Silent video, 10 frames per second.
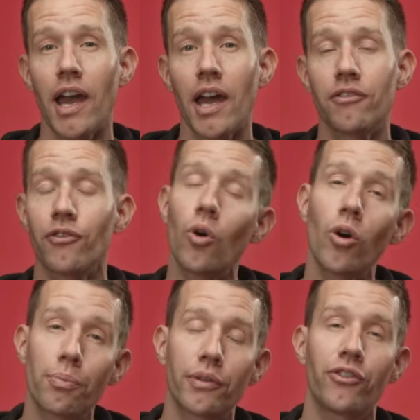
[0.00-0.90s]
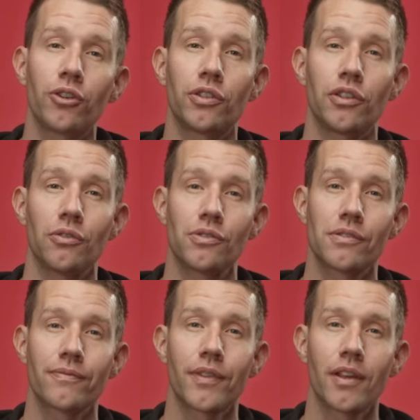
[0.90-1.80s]
have or prefer to
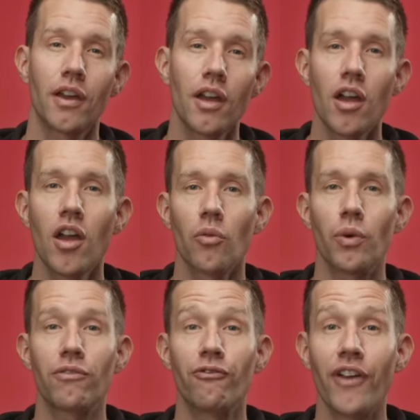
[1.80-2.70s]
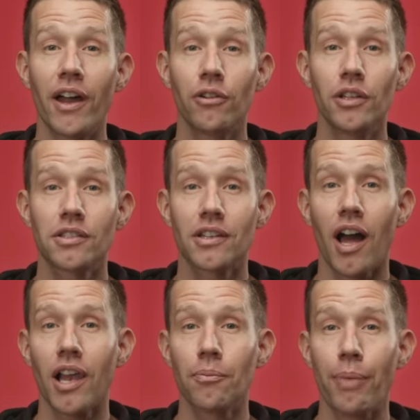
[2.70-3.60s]
use. With various
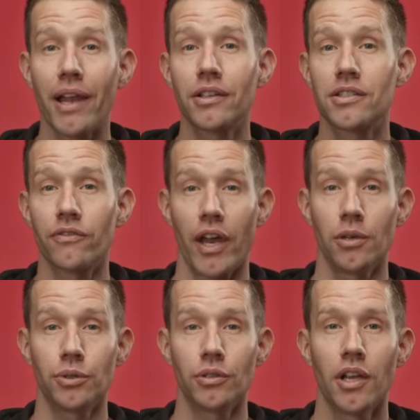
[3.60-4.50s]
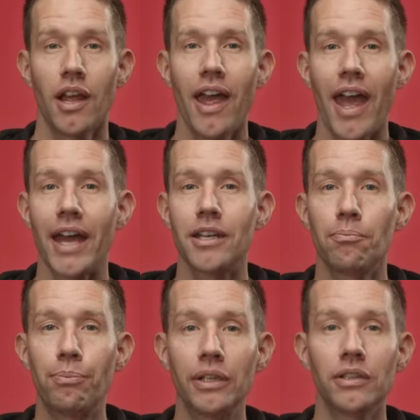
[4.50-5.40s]
color palettes available and a
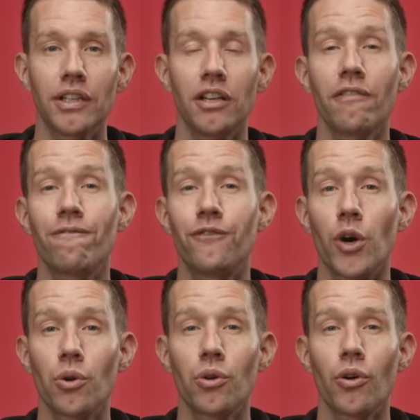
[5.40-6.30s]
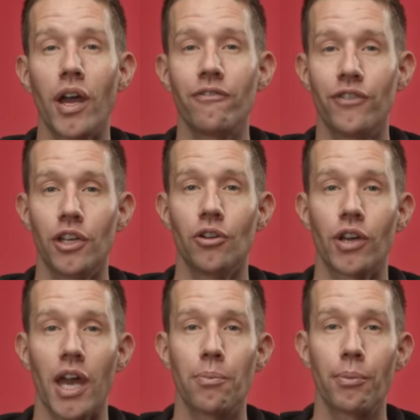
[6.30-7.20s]
built-in photo and video
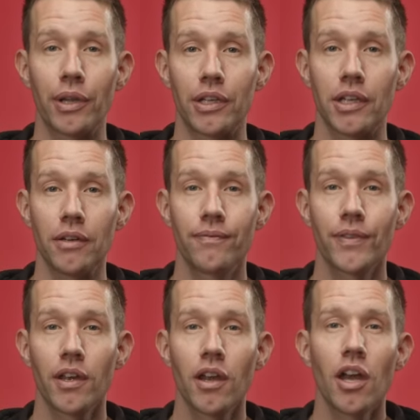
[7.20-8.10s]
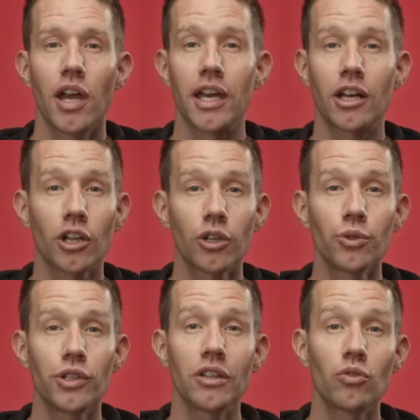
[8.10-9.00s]
capability,
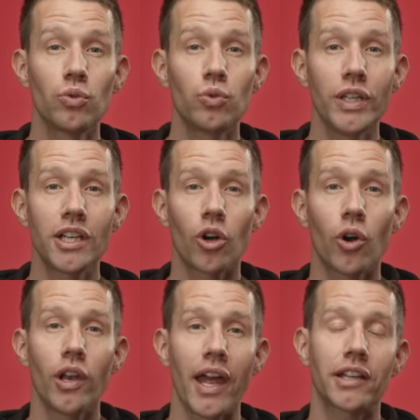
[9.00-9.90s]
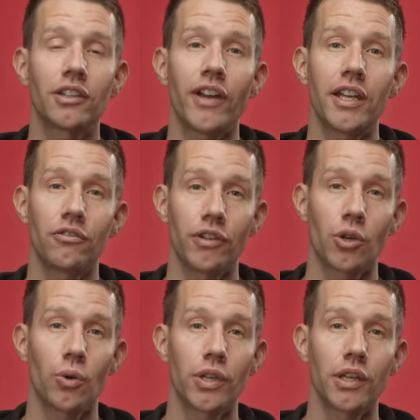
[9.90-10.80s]
including recoil-activated
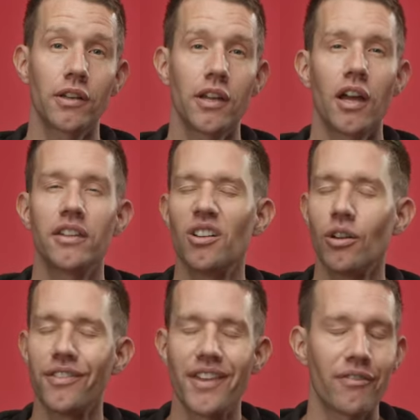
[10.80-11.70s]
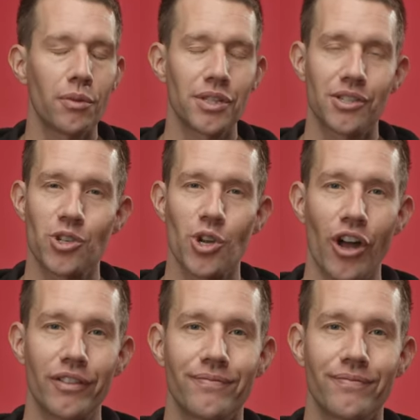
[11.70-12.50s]
recording, you'll never miss a shot.